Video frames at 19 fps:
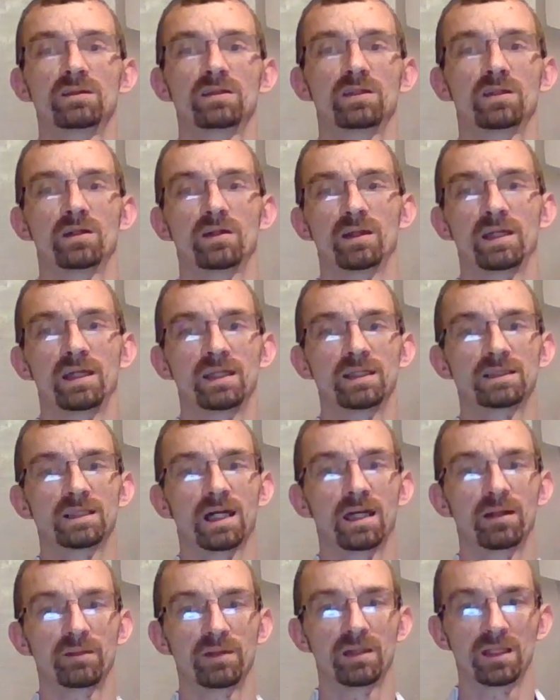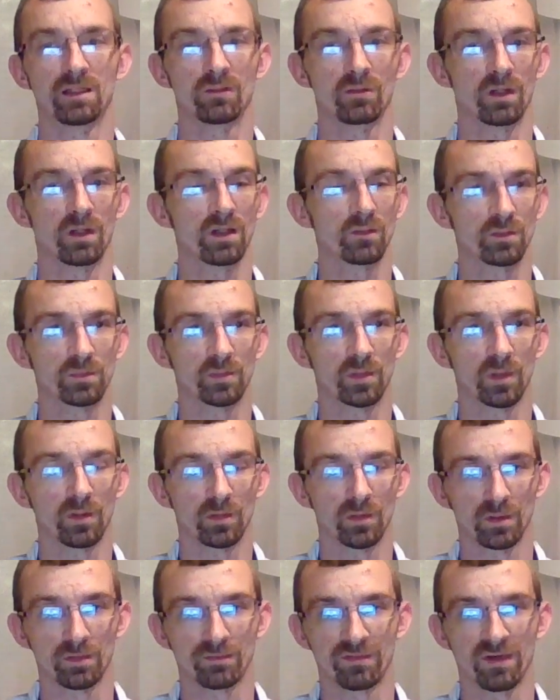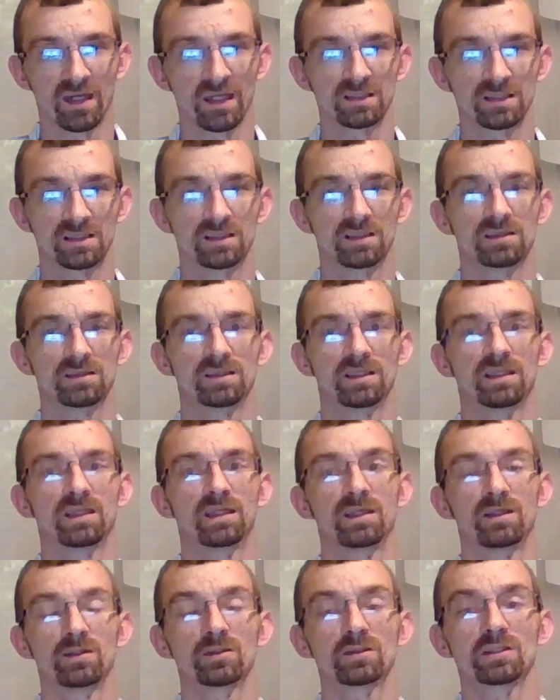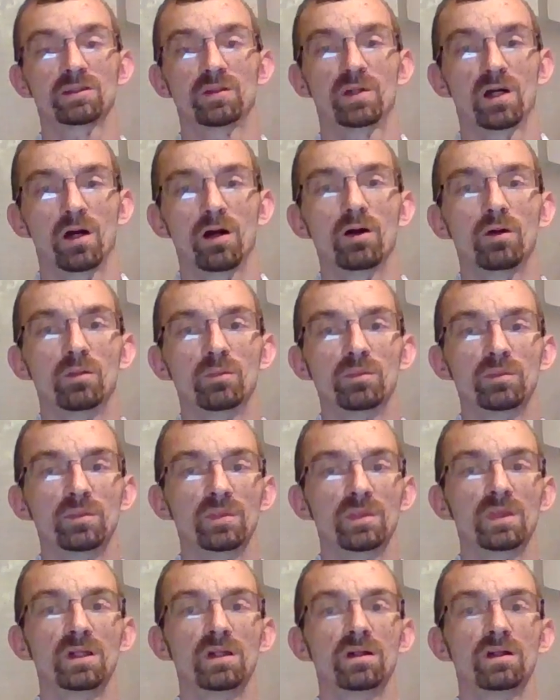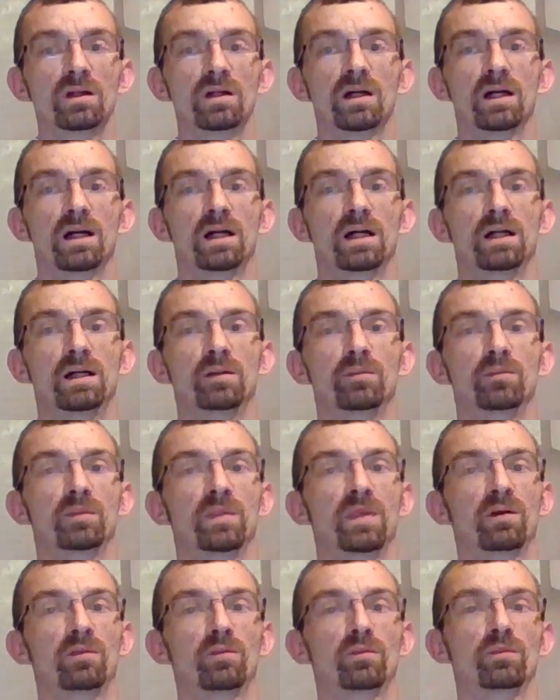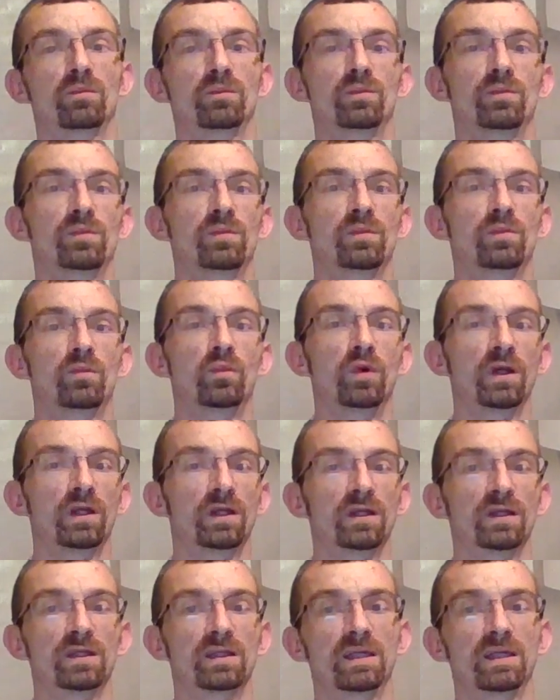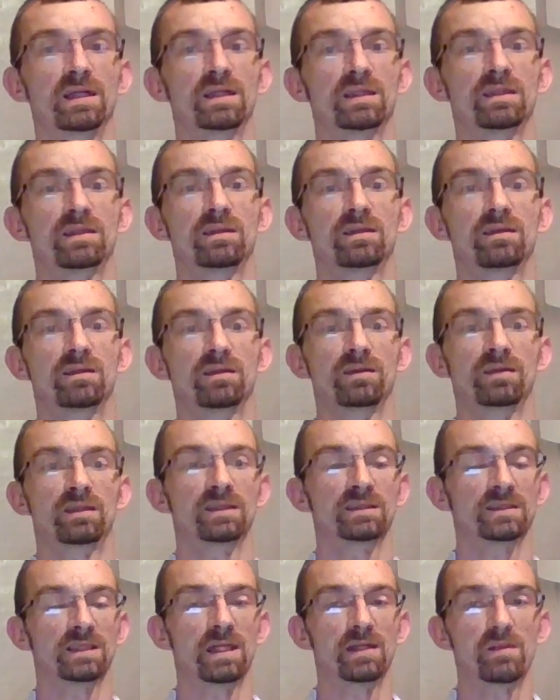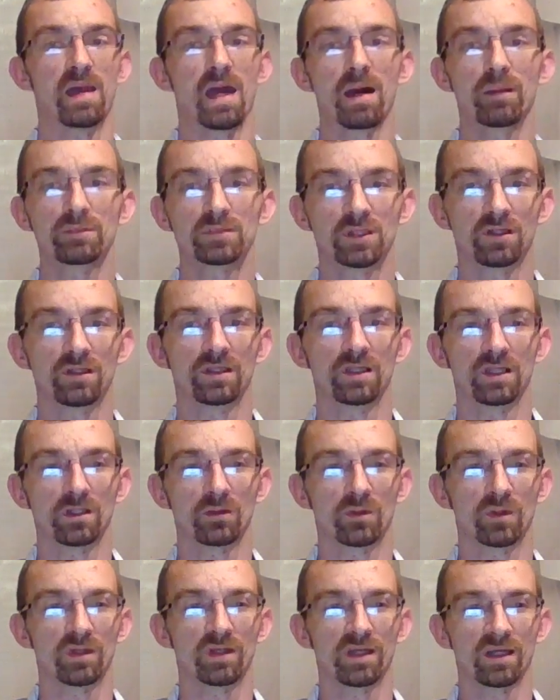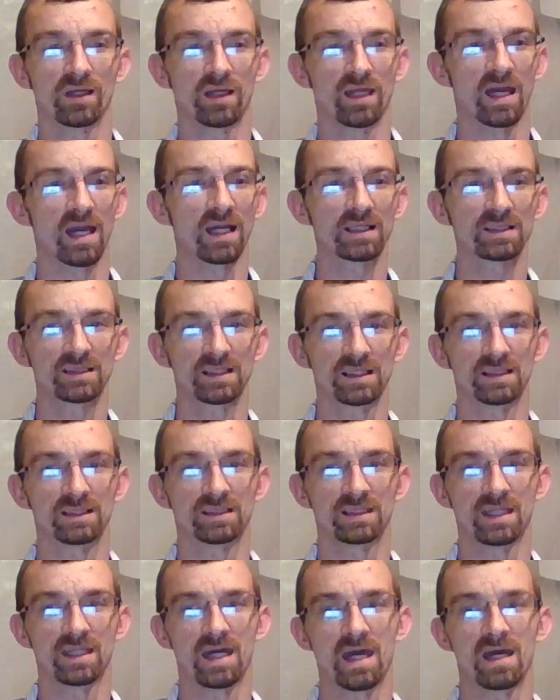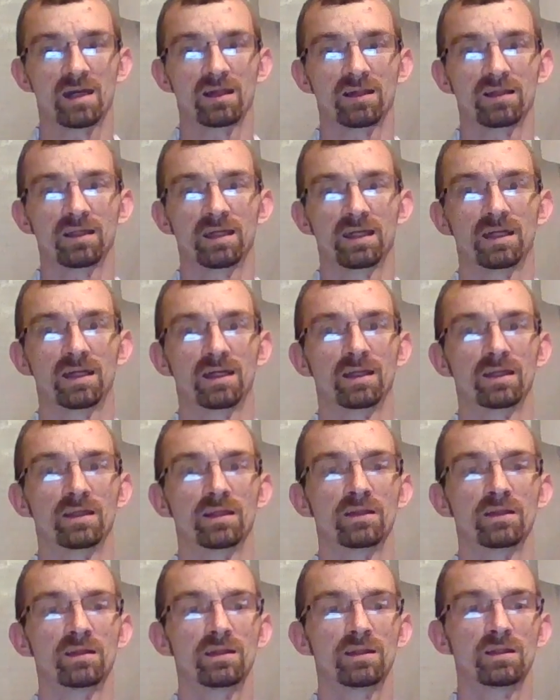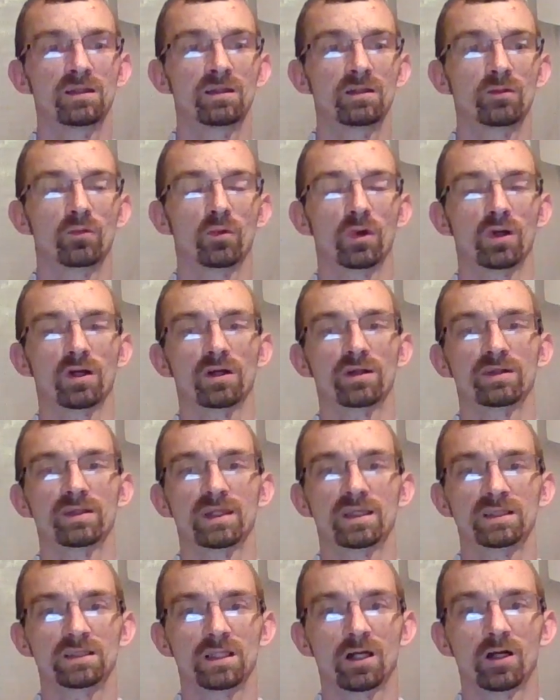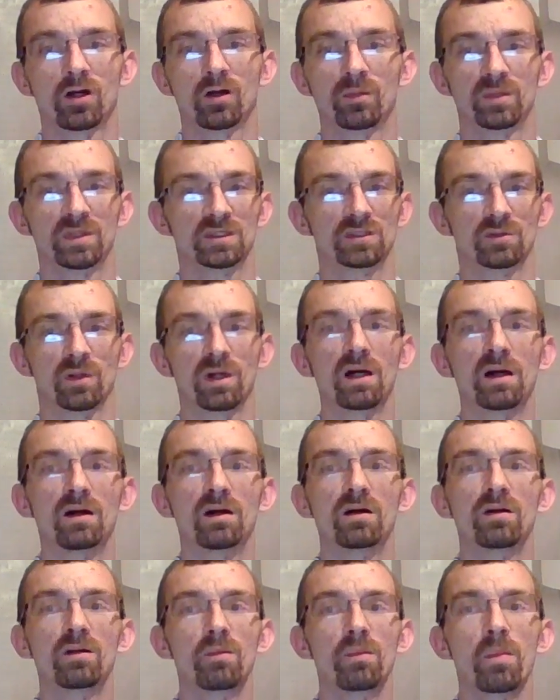anytime, anywhere with mobile devices, and they use them at home. And we could get the same apps on there to where they could access that and work on things at home as well.